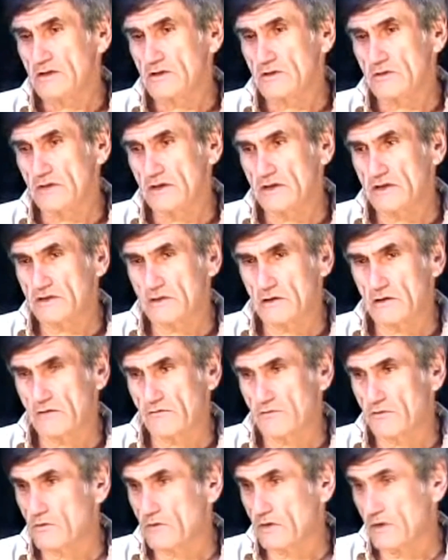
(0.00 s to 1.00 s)
So these
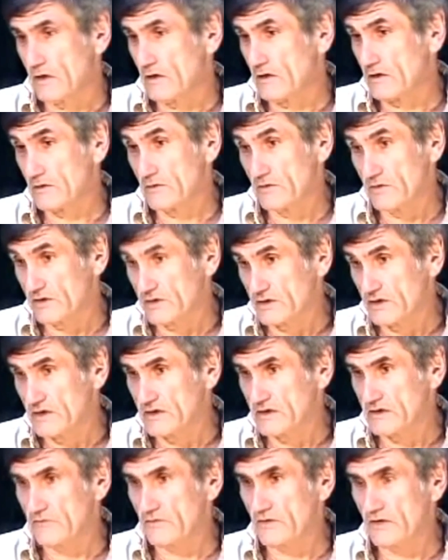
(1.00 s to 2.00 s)
are a few
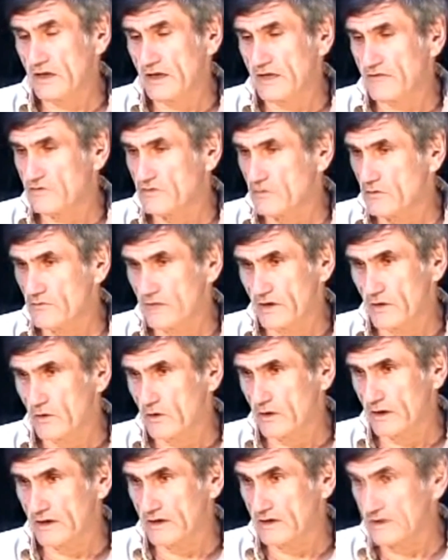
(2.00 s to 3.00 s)
characteristics of a
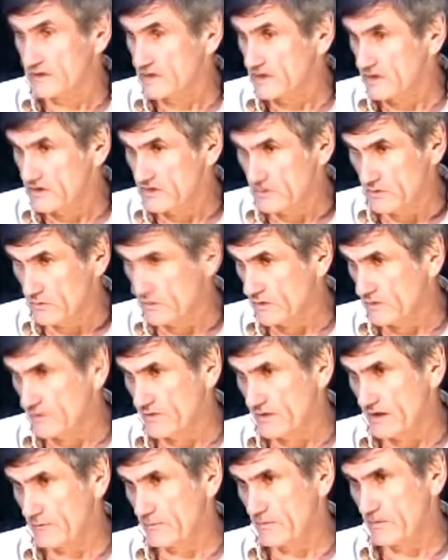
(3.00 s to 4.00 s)
life-serving organization,
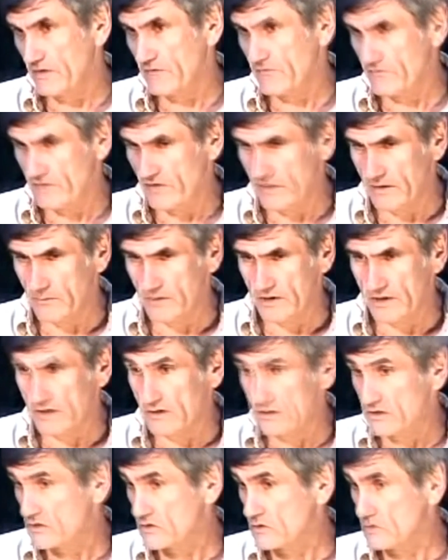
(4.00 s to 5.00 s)
whether that be a
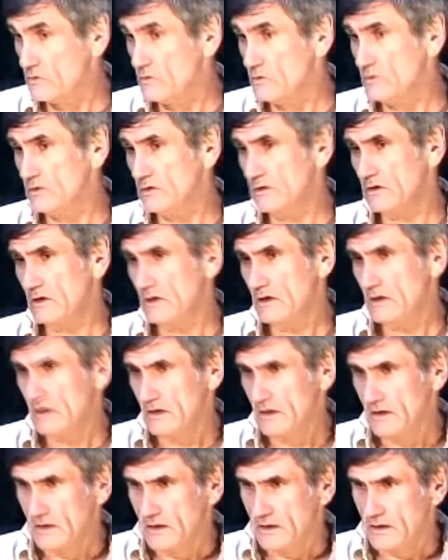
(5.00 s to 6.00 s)
family, a school,
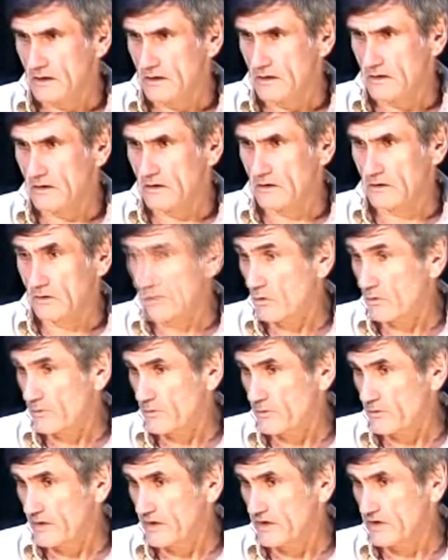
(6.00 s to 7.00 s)
a
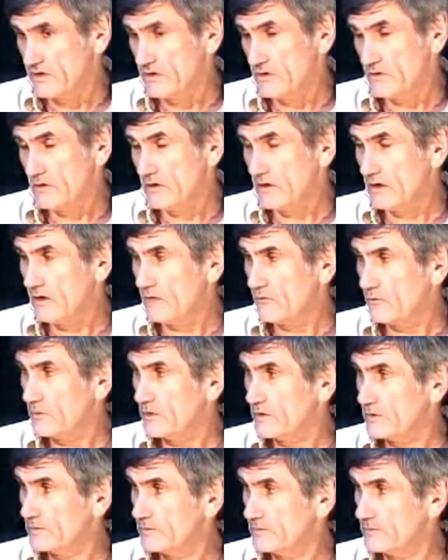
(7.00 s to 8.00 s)
corporation, or a
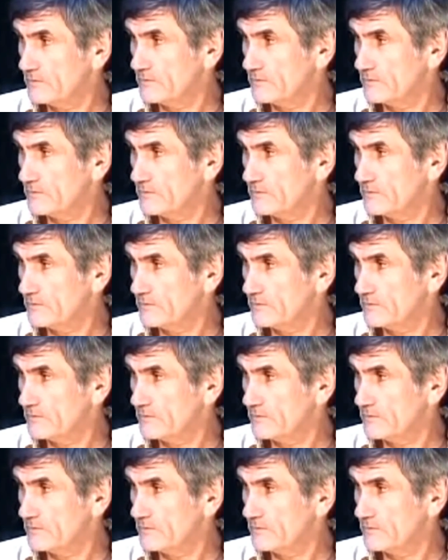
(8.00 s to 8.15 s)
government.